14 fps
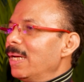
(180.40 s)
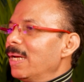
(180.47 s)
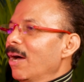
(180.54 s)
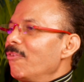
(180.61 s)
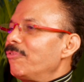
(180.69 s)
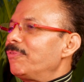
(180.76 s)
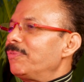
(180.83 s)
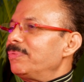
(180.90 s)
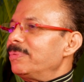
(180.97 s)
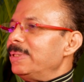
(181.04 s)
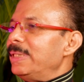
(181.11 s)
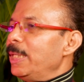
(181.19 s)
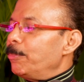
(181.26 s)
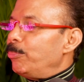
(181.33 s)
I love
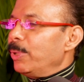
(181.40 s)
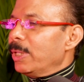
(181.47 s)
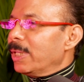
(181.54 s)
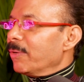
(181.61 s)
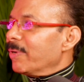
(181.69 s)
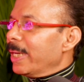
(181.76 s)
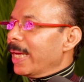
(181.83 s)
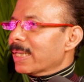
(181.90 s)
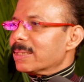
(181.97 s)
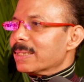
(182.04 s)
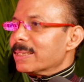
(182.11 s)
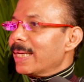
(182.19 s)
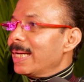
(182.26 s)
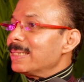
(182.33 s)
deep breathing when I
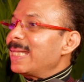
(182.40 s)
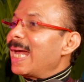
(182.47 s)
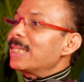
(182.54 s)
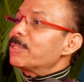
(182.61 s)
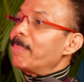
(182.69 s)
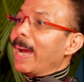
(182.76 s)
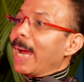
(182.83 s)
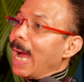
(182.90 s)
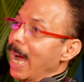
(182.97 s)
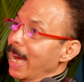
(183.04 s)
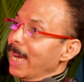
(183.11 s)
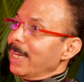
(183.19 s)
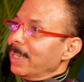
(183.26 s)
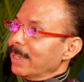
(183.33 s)
exercise. That's my
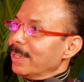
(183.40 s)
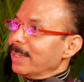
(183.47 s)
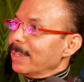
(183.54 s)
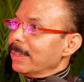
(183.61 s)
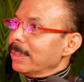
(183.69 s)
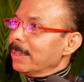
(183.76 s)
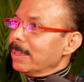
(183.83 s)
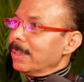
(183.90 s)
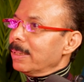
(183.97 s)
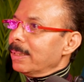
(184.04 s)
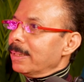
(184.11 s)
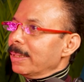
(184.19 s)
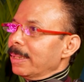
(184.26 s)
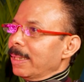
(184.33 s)
high.
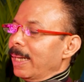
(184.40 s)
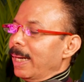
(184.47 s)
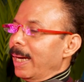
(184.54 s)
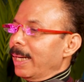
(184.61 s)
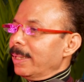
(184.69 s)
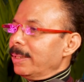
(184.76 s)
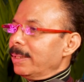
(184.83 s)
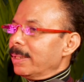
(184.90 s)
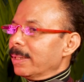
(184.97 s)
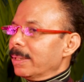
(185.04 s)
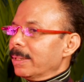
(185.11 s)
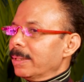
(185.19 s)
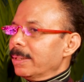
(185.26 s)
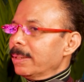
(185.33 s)
And
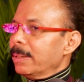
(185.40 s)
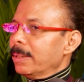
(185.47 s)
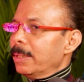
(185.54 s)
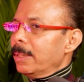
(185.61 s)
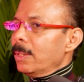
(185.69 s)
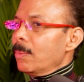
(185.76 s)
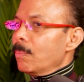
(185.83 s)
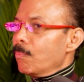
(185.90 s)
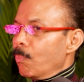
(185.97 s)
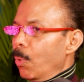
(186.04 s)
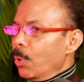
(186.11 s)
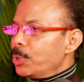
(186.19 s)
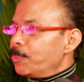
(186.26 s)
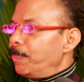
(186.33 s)

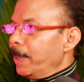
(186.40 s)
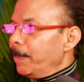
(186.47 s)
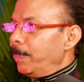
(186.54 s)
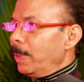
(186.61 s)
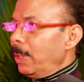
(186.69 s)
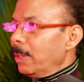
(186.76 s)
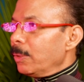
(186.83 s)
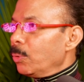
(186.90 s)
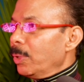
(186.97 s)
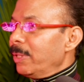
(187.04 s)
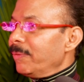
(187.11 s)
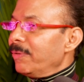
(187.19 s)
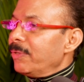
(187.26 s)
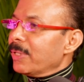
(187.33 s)
most people
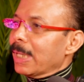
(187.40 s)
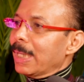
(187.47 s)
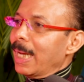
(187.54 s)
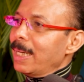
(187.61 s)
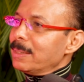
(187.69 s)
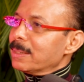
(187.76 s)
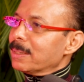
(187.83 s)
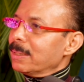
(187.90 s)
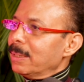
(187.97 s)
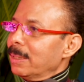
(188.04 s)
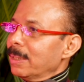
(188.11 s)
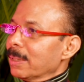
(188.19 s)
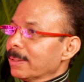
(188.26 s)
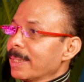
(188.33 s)
don't even realize
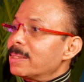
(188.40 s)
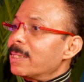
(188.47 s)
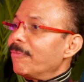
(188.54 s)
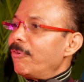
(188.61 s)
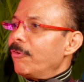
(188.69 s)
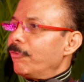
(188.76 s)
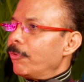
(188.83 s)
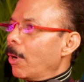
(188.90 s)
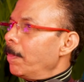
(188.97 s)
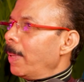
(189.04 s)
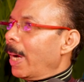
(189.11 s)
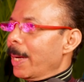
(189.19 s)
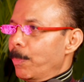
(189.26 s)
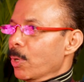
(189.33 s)
they suffer from